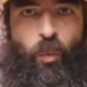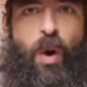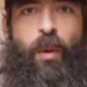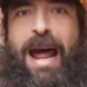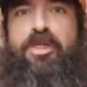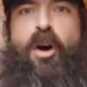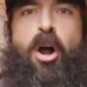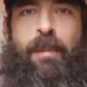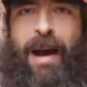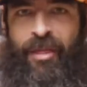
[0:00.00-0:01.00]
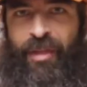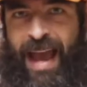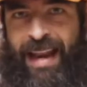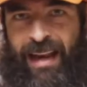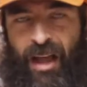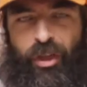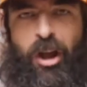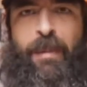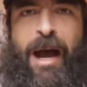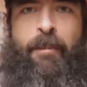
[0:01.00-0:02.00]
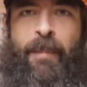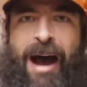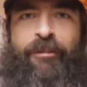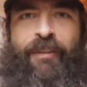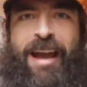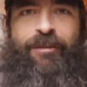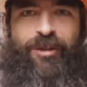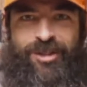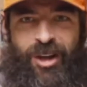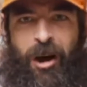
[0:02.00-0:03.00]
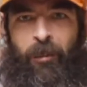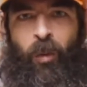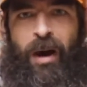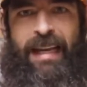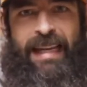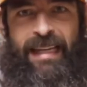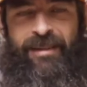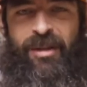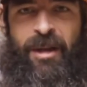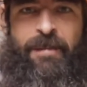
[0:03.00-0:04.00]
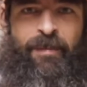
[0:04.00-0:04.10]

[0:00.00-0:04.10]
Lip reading: Well, when I thought about that and I thought about my favorite psalm, what it is,